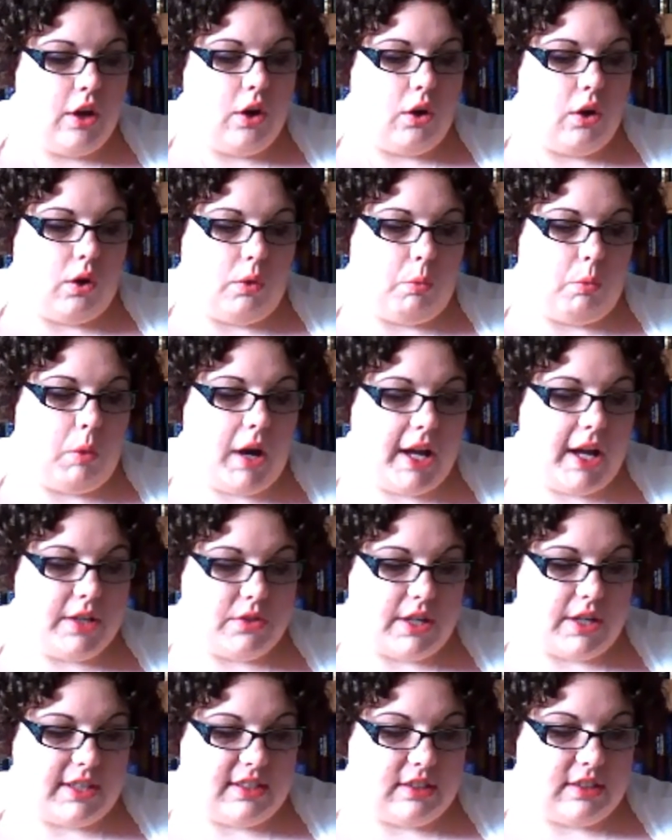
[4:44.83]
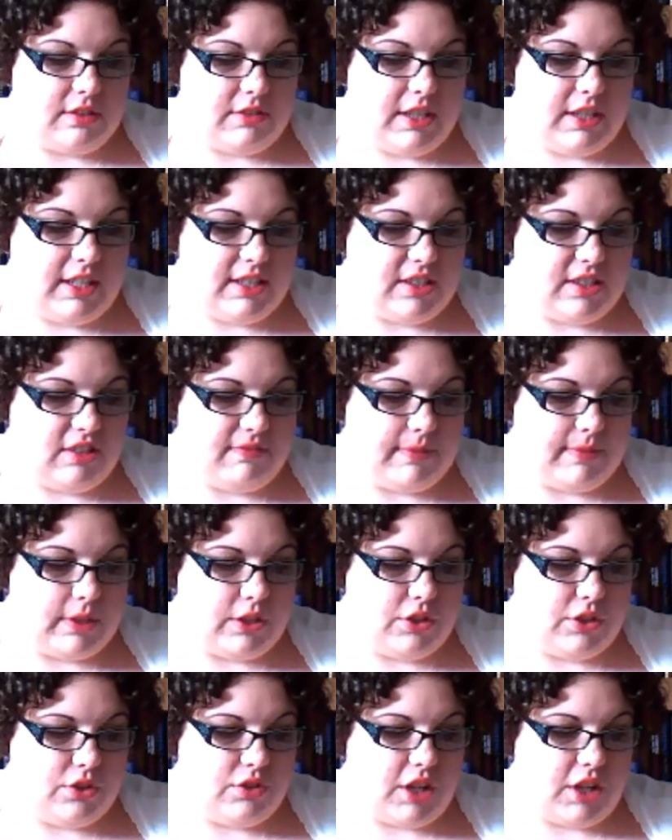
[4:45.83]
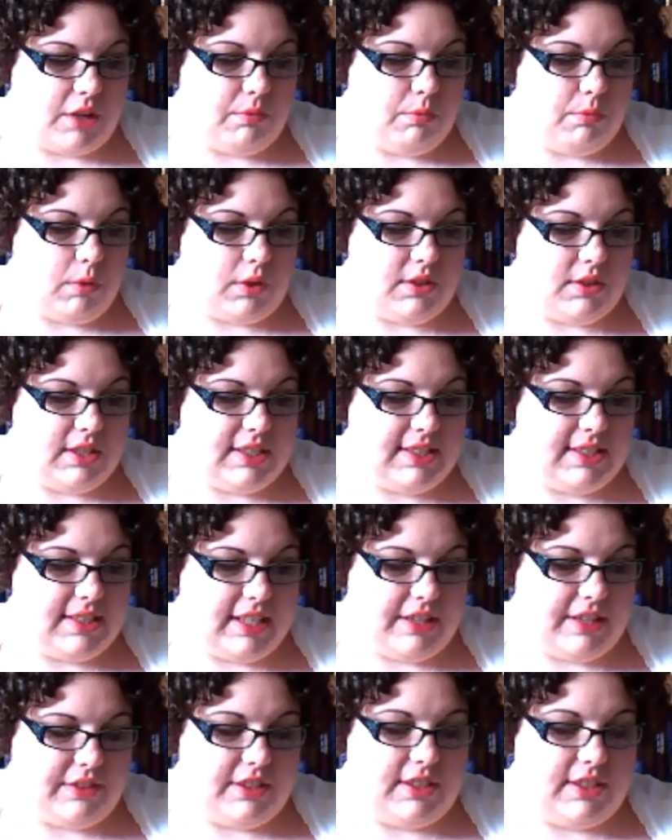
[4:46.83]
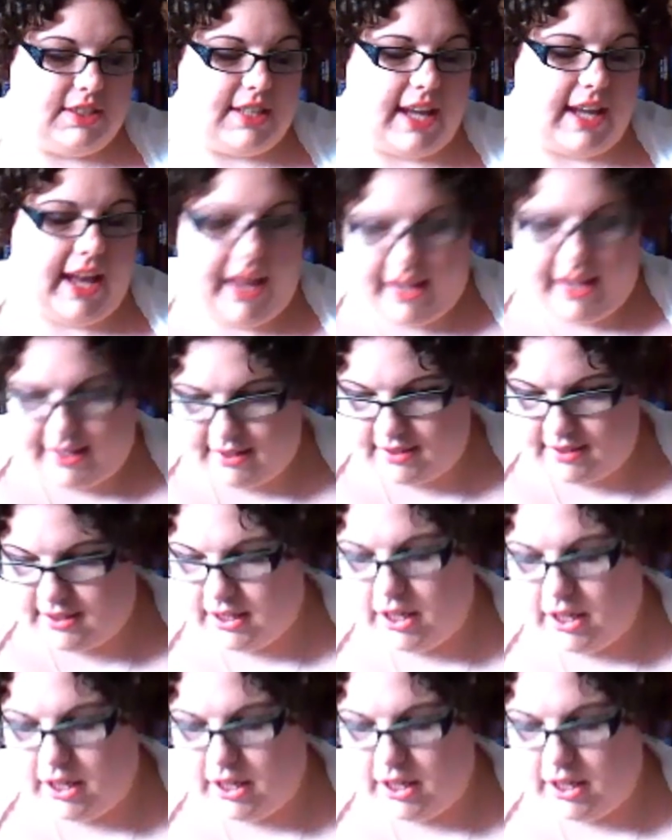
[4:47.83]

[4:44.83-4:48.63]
or were dreading the release of, because you don't want the series to end.